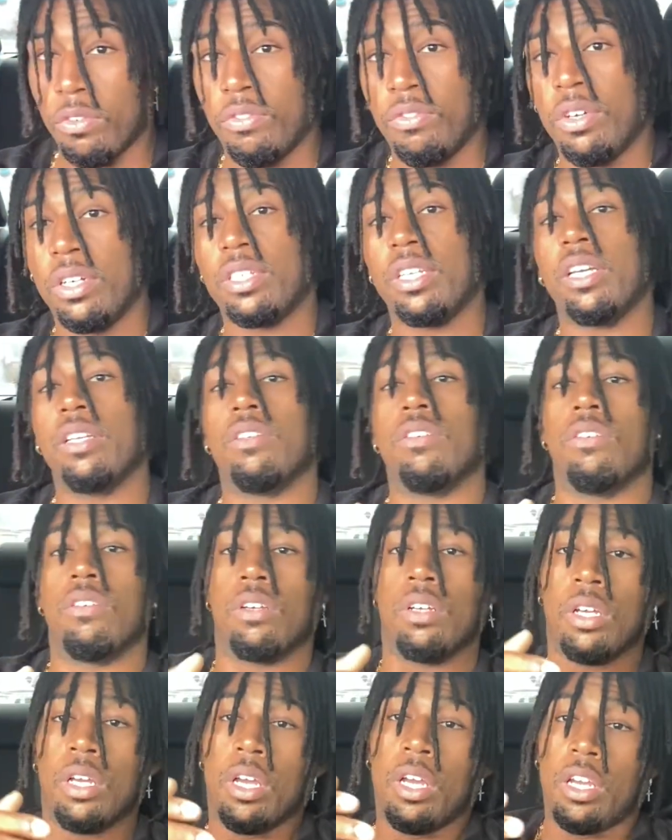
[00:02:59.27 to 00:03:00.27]
the fuck they doing?
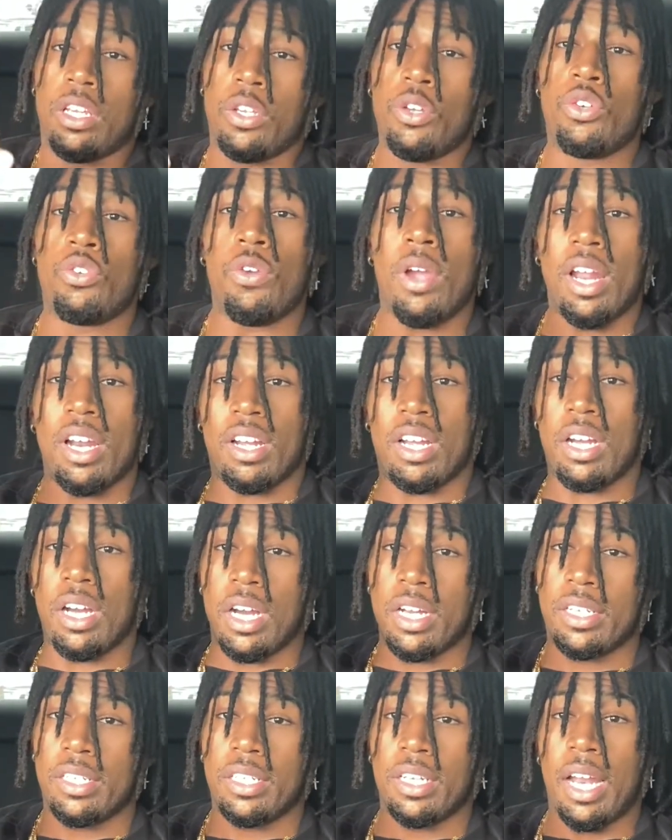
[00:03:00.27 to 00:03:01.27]
You trying to
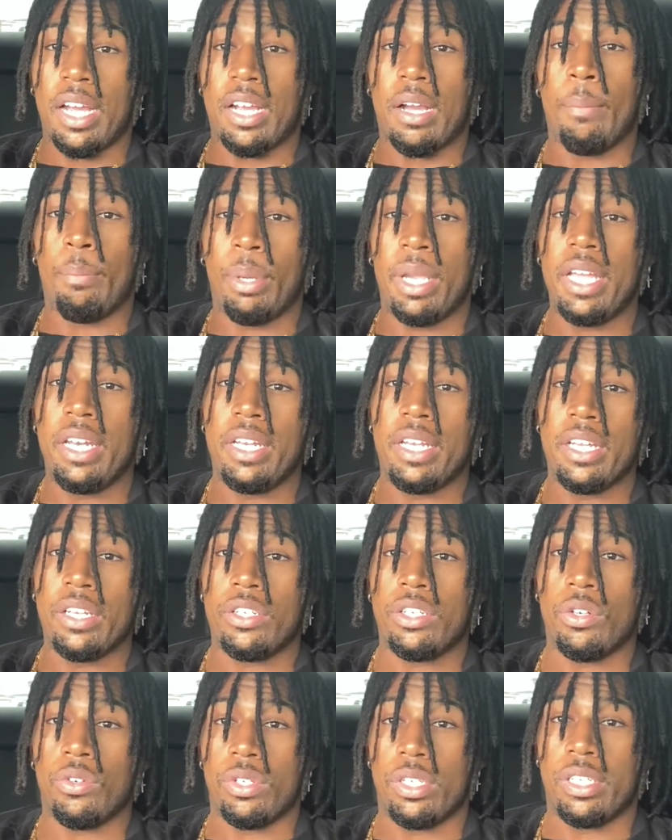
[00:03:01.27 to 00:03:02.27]
constantly compete
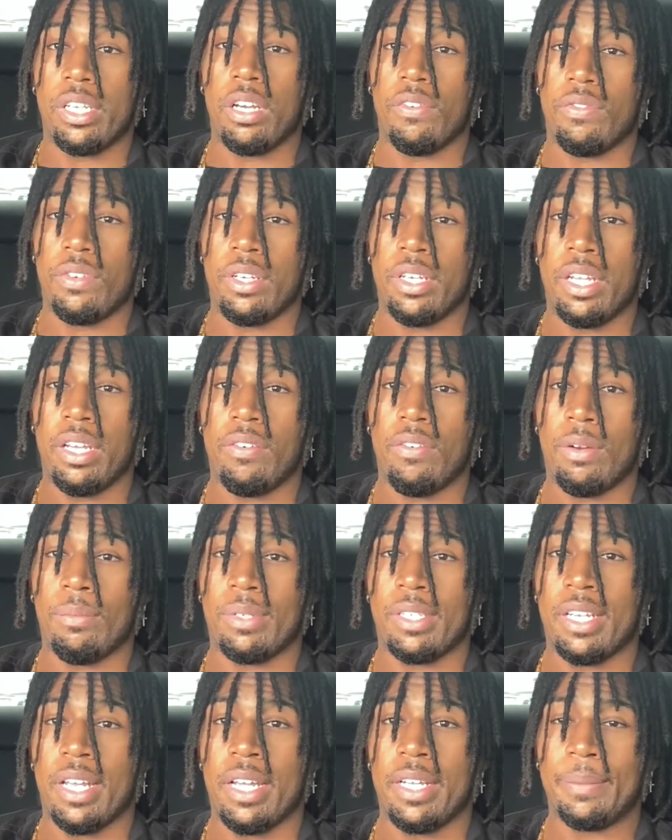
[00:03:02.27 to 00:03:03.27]
against yourself. You dig what I'm
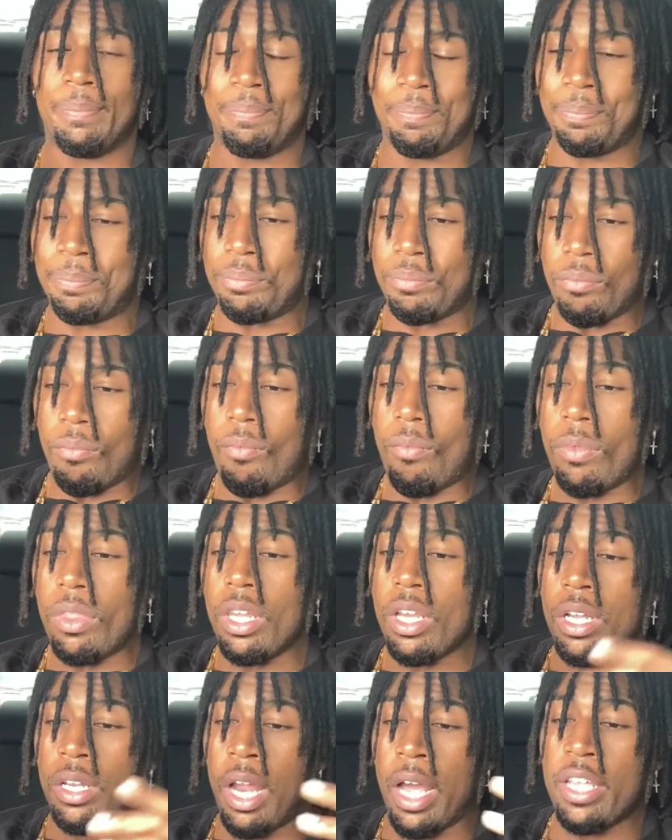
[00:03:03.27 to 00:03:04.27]
saying?
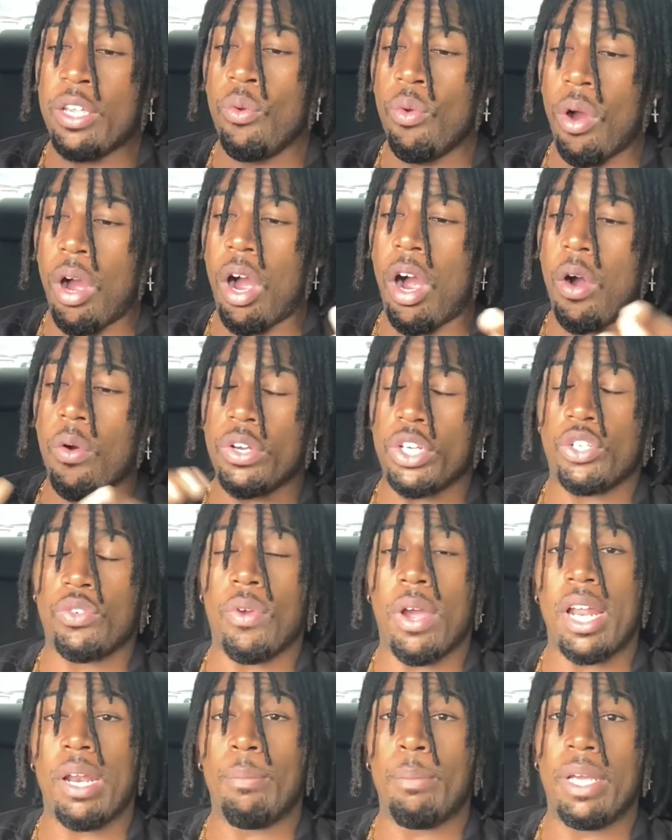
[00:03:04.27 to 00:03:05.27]
Like you always
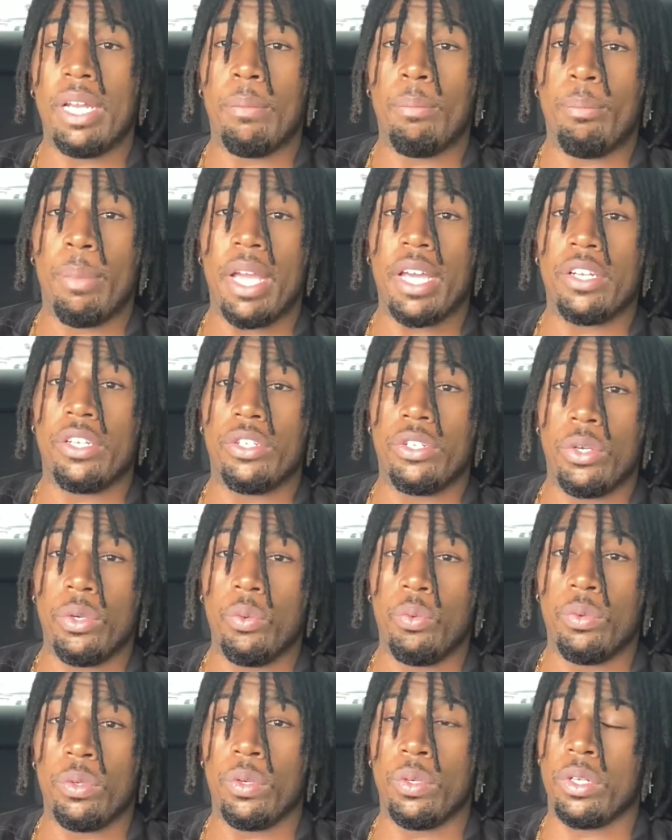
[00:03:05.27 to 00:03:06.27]
trying to be the best
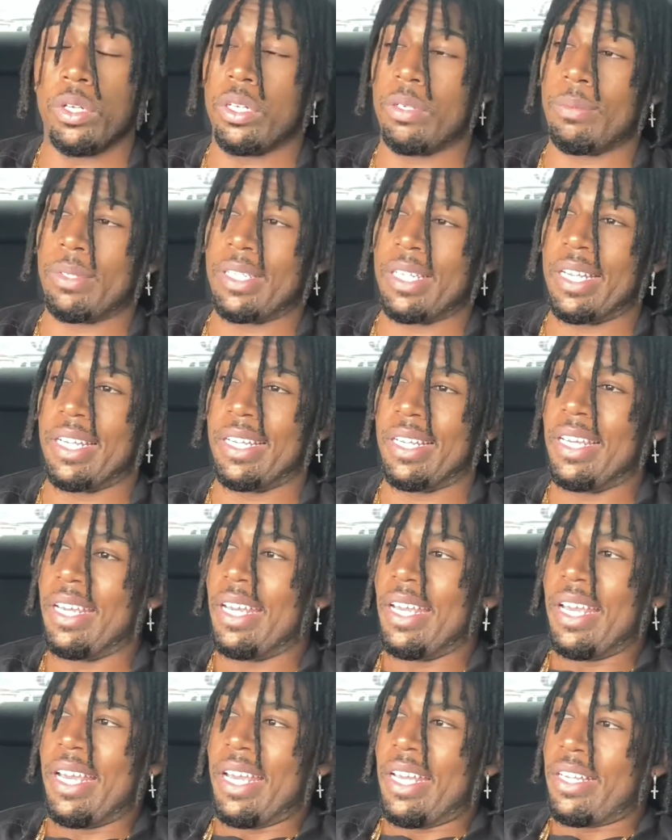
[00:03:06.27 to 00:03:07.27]
you, you know what I'm saying?
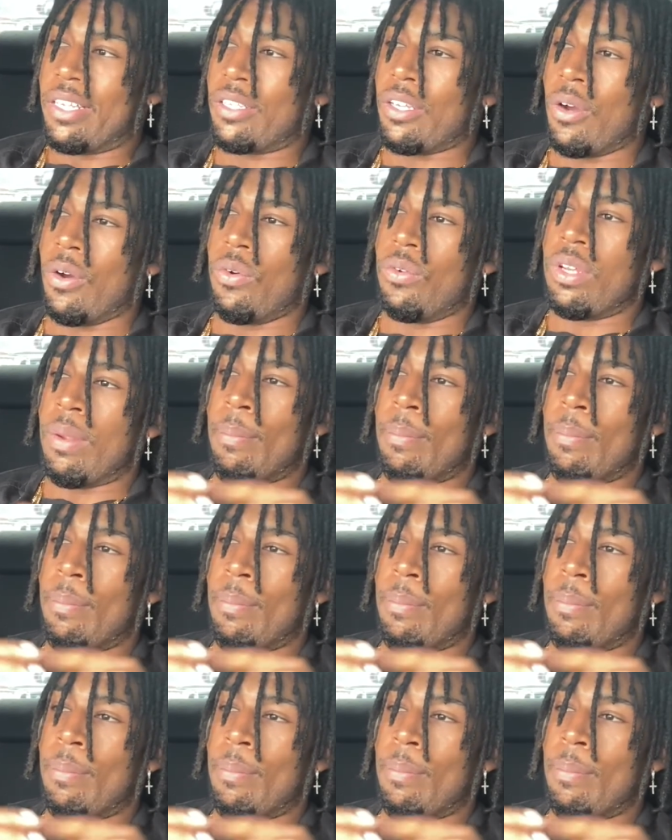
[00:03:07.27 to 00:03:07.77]
So the